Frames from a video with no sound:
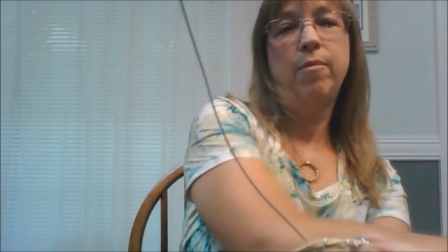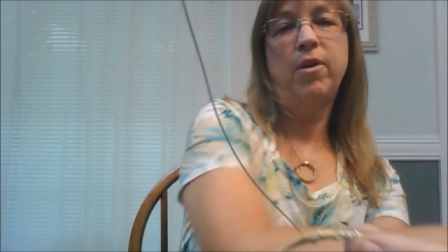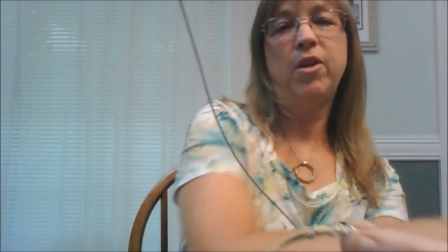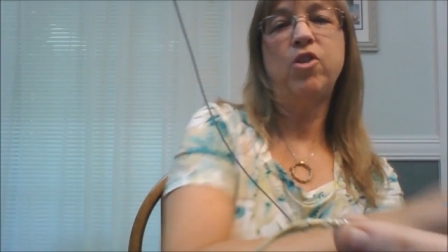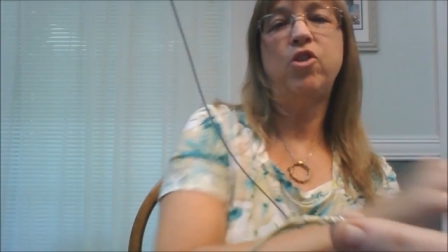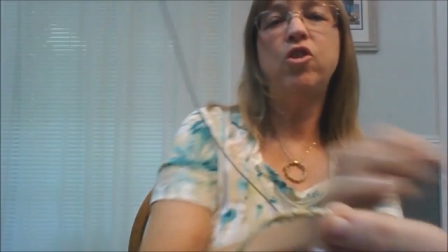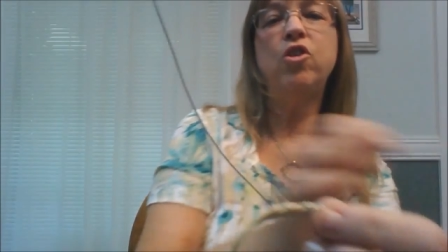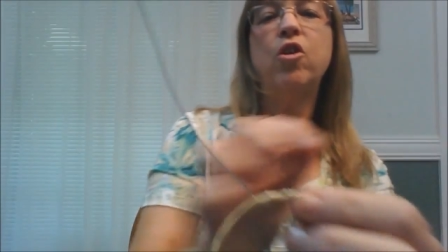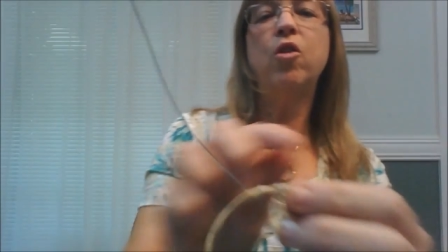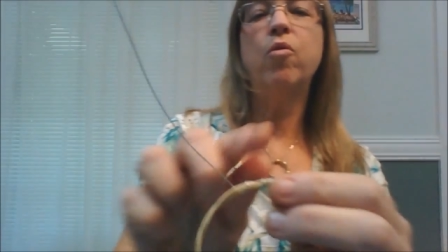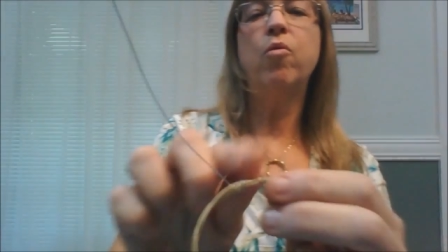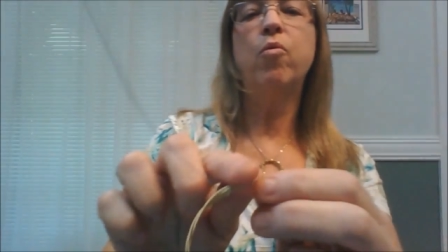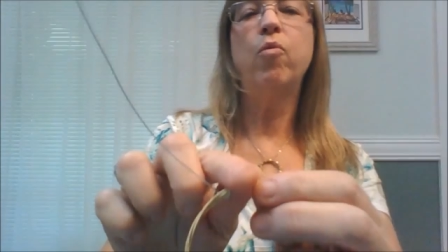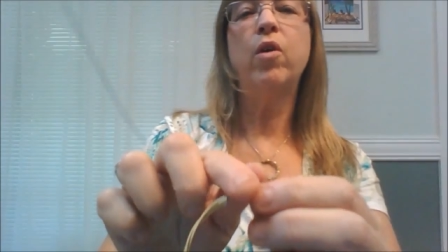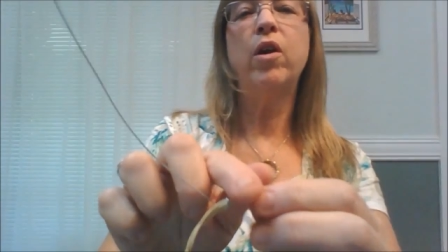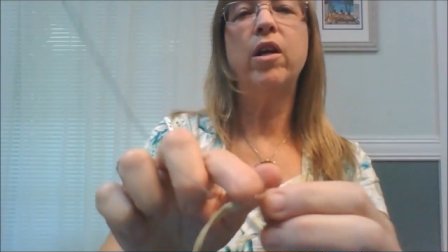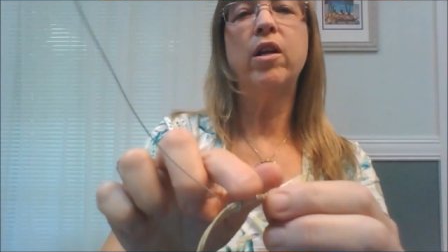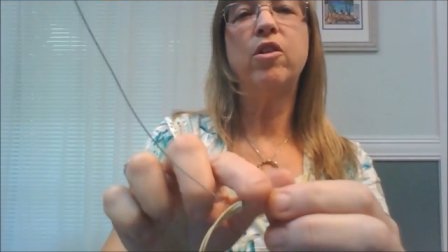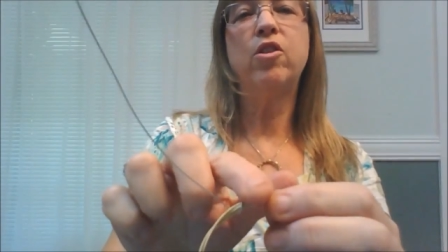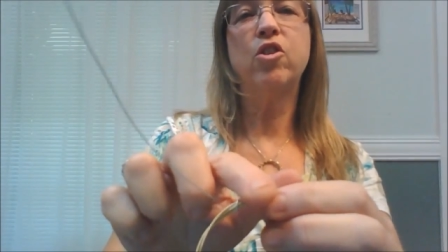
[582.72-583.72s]
because you don't
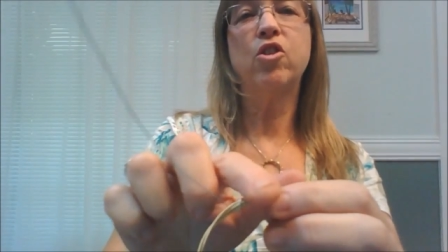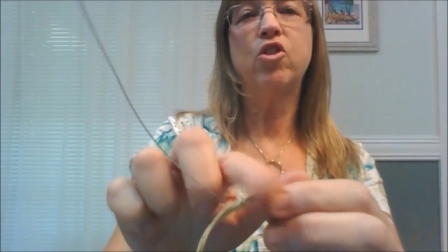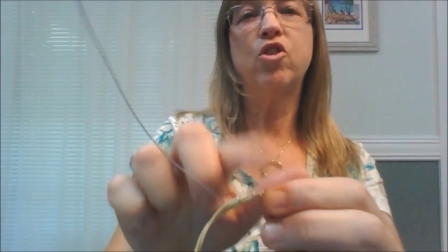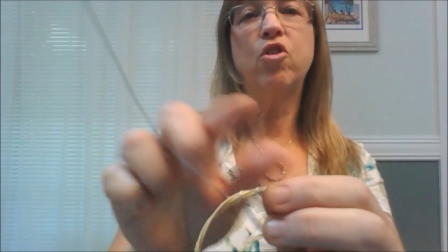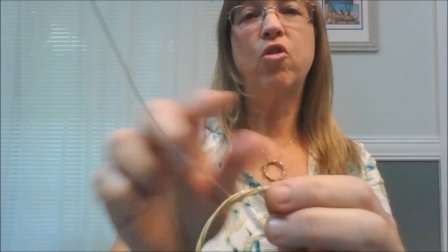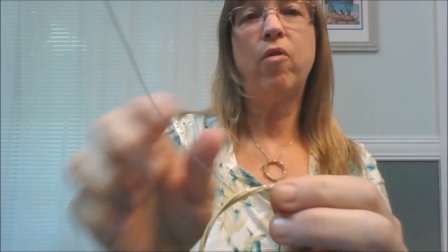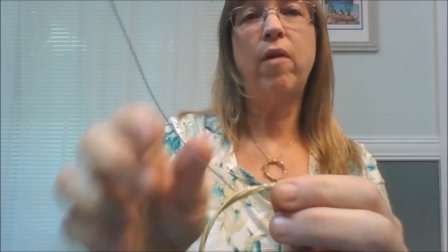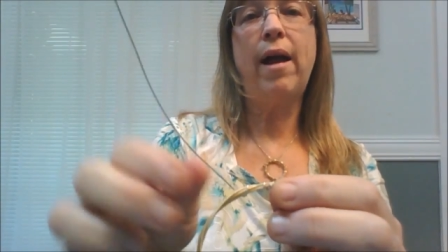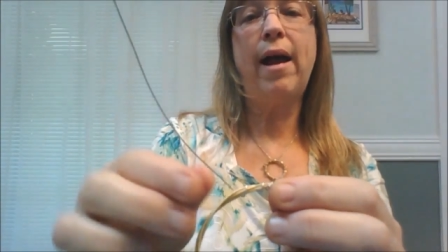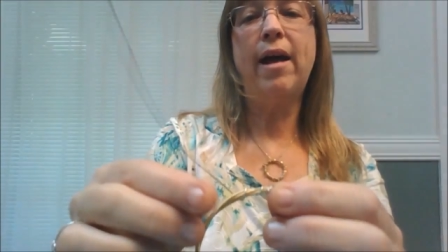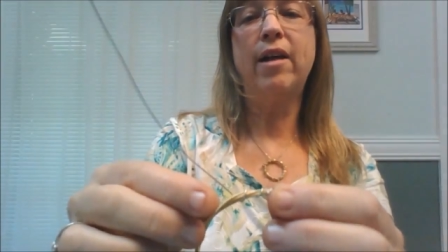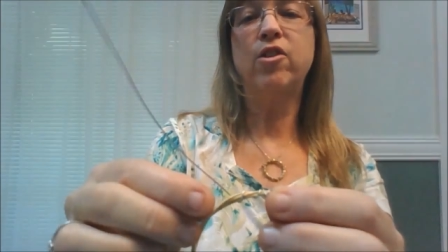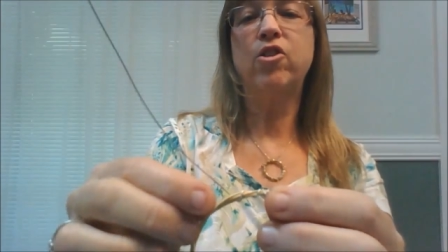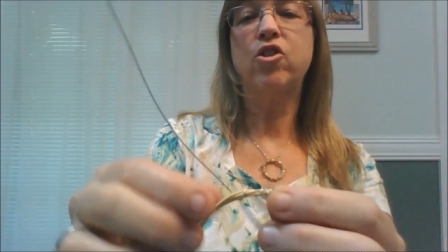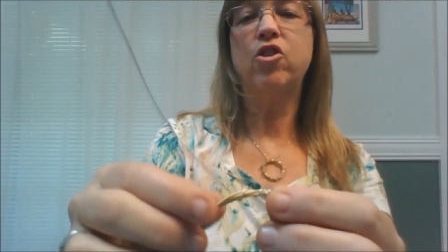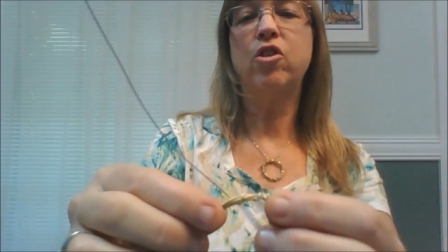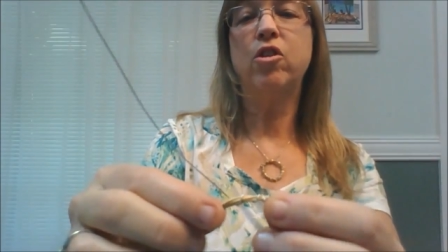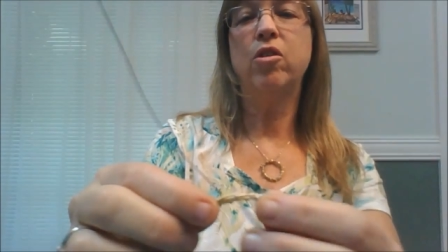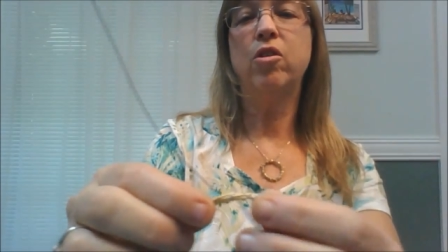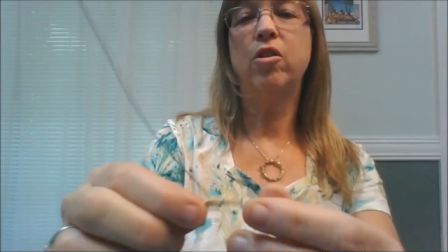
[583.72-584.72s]
want it to
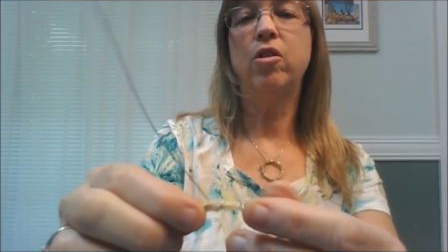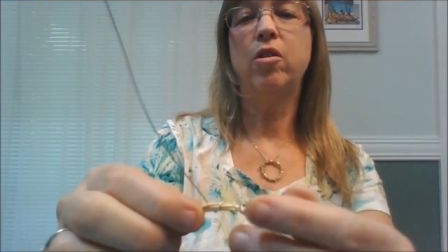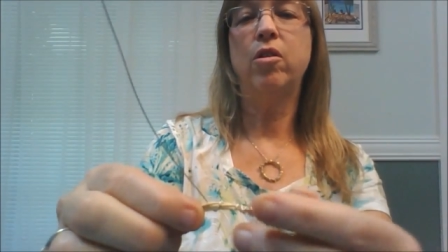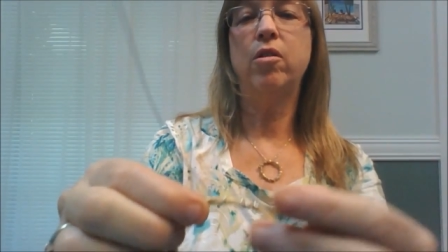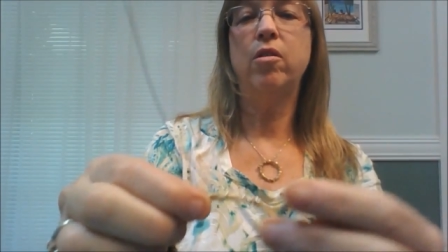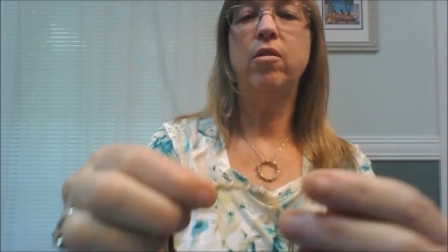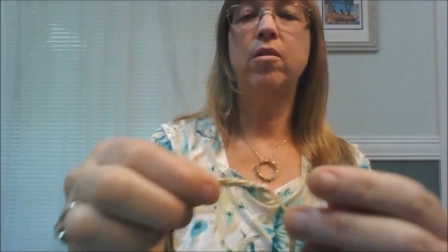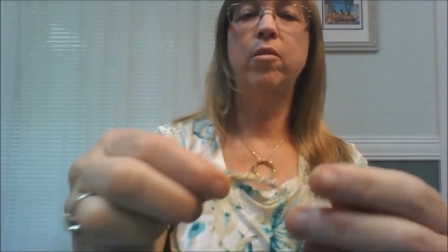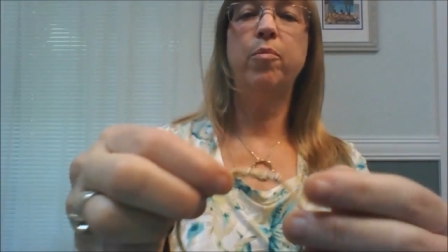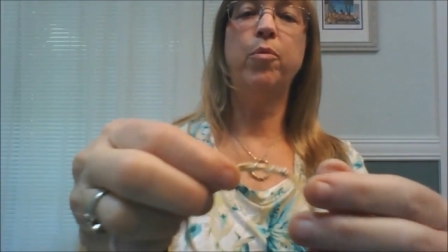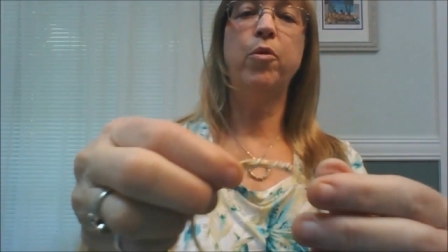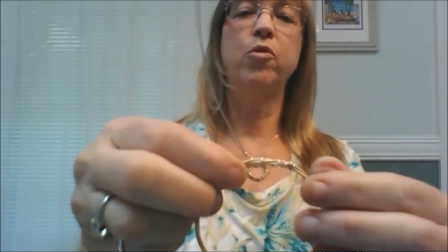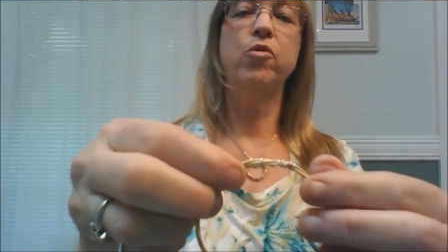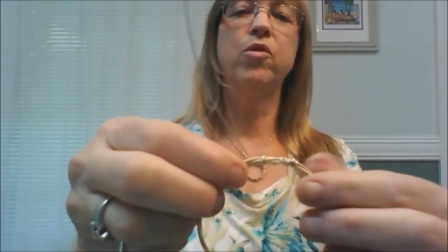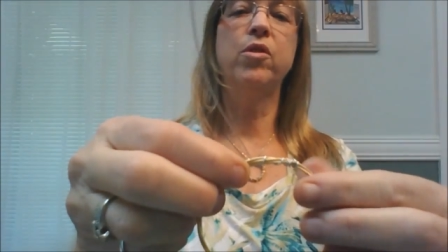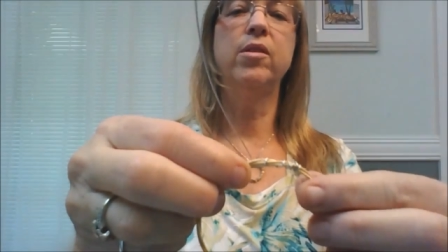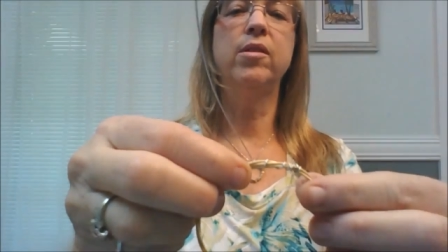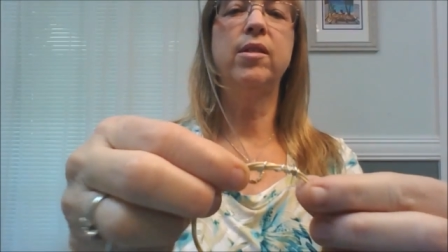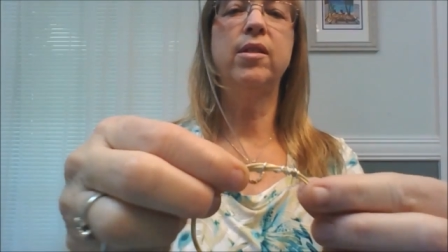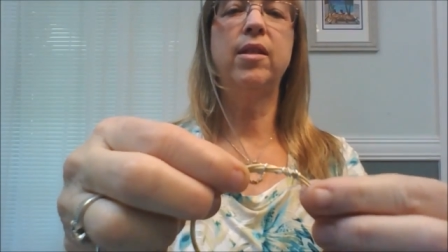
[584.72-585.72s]
scratch the
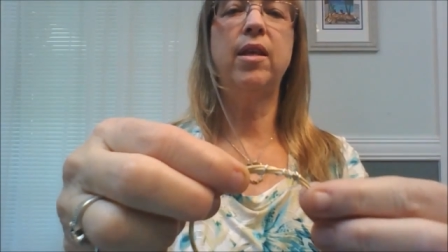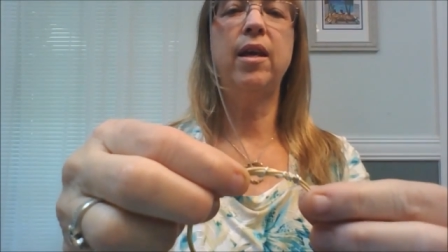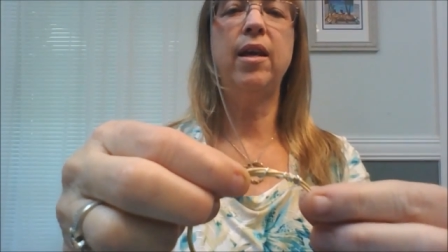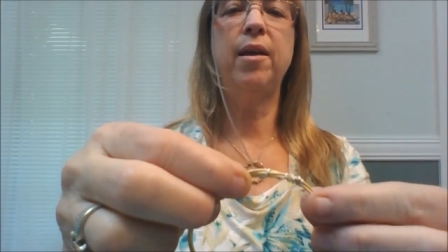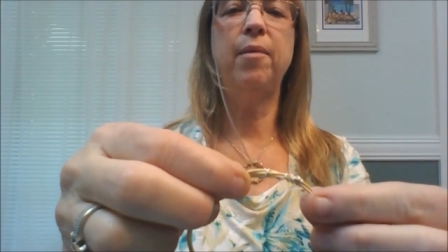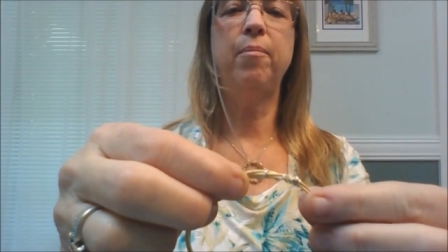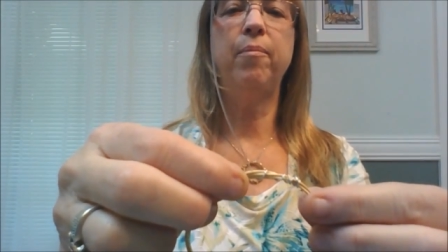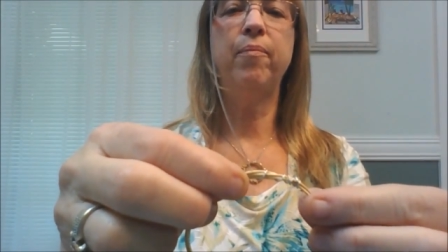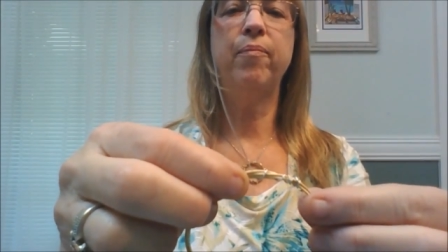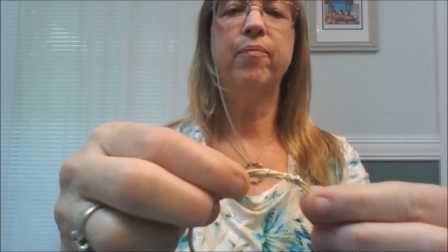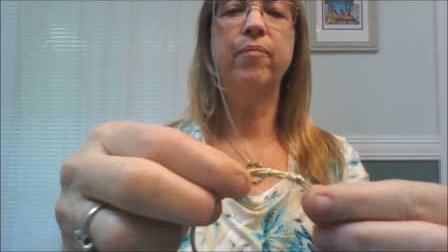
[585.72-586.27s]
person's skin.